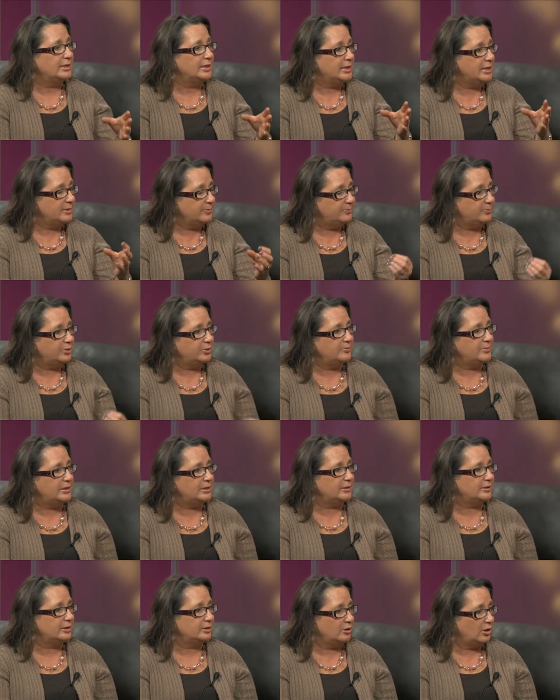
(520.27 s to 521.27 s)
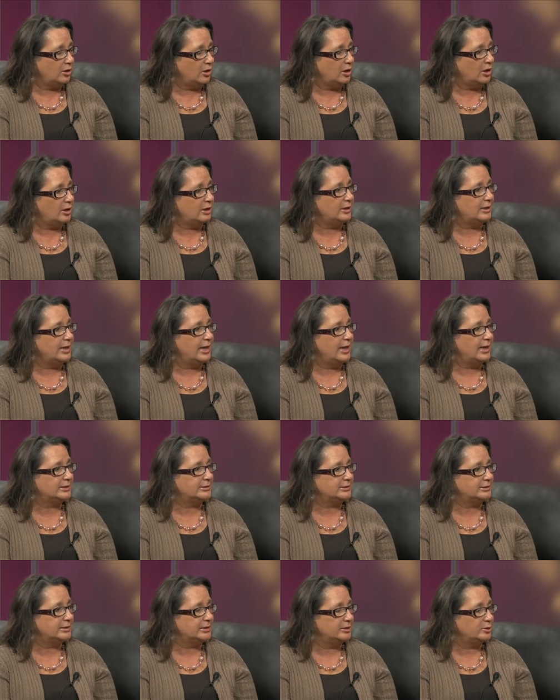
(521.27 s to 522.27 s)
implement the law
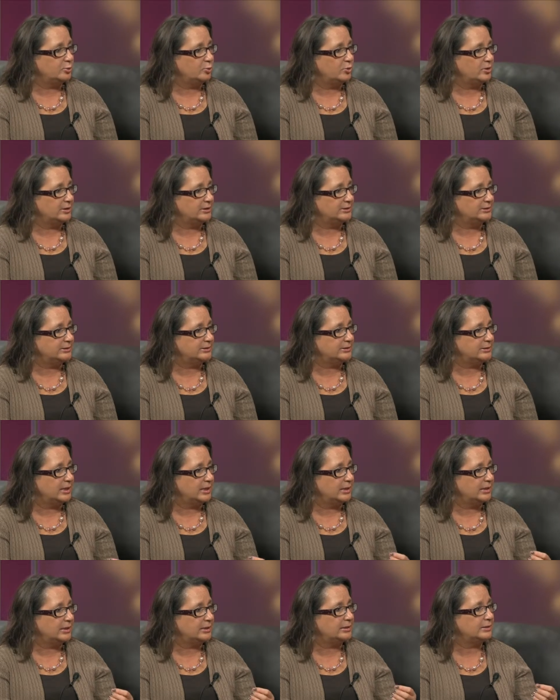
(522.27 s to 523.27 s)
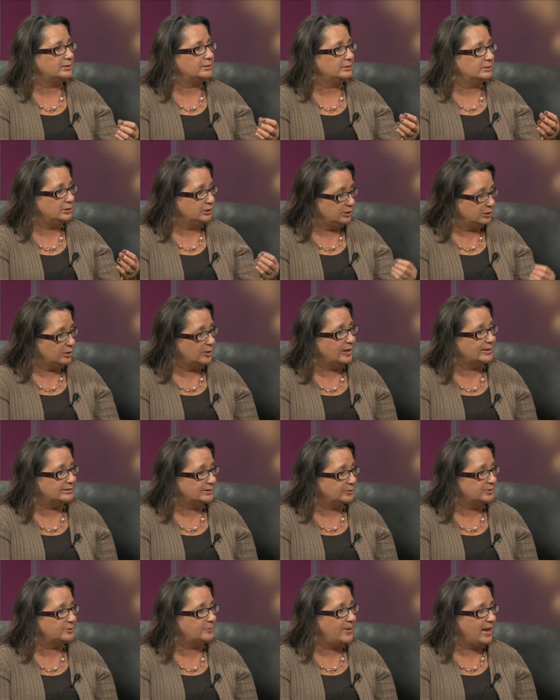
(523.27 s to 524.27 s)
as it was, uh, you know, as
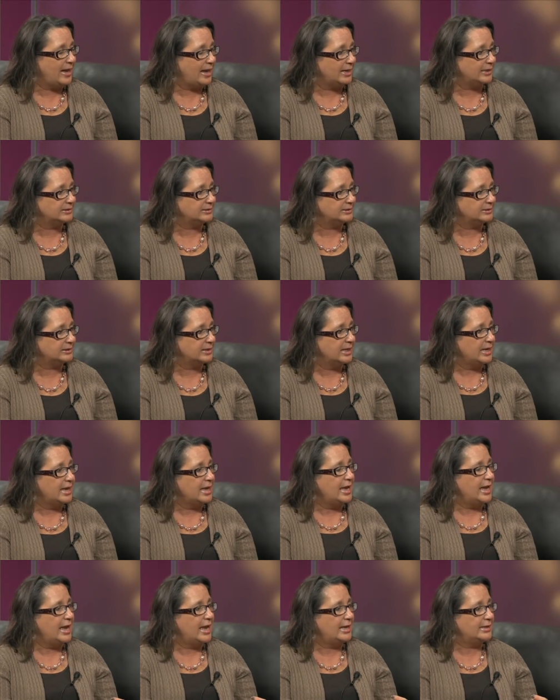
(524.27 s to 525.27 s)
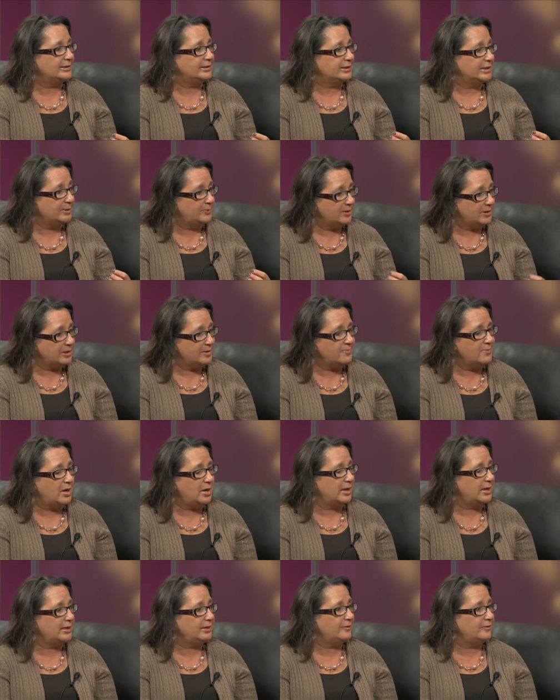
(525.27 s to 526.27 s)
it was passed. Yes. And keeping in
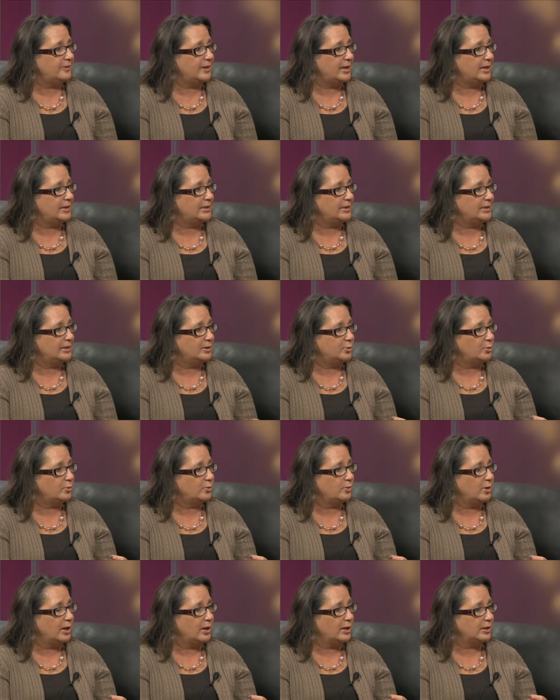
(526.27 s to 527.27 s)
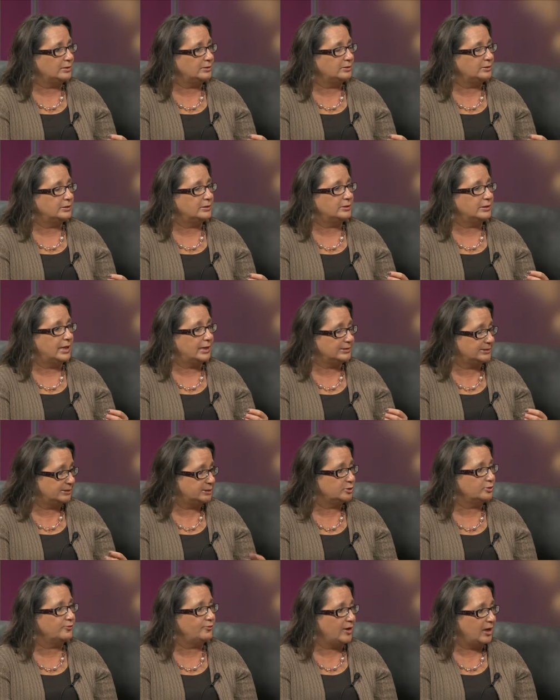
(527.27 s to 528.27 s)
mind that it uh, has
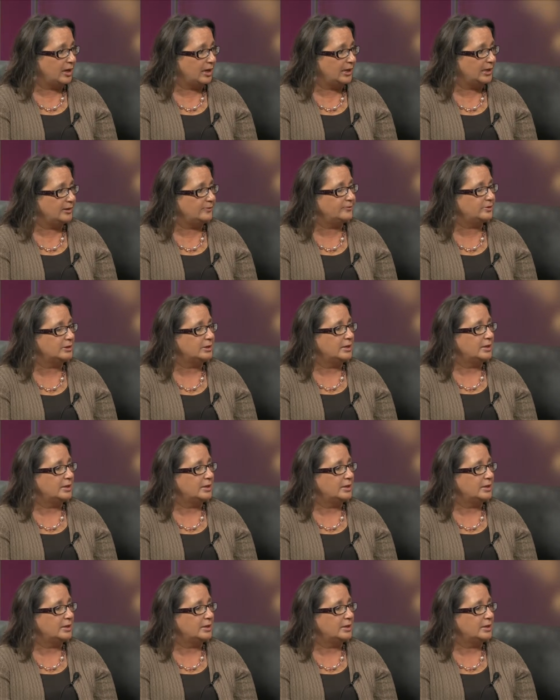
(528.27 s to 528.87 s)
survived